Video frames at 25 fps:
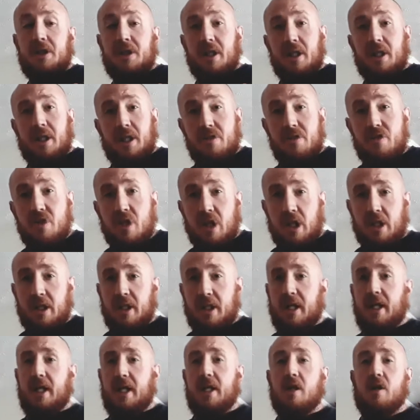and they shut
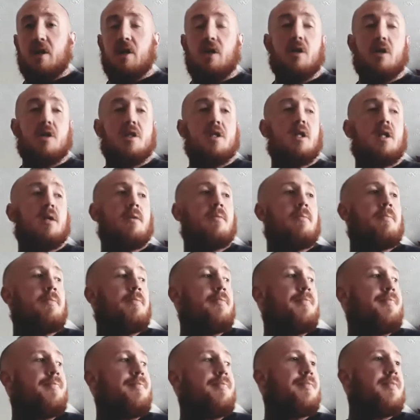at 8 o'clock now,
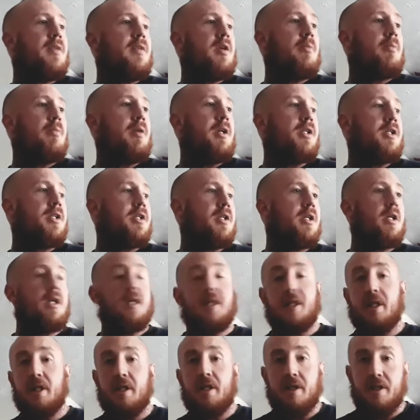which I
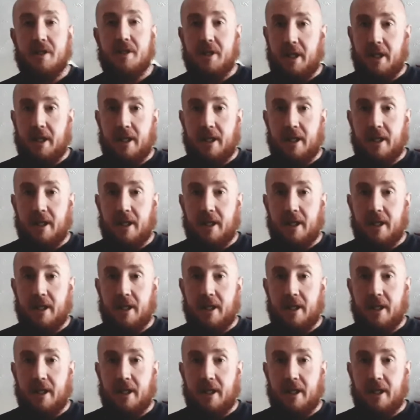didn't see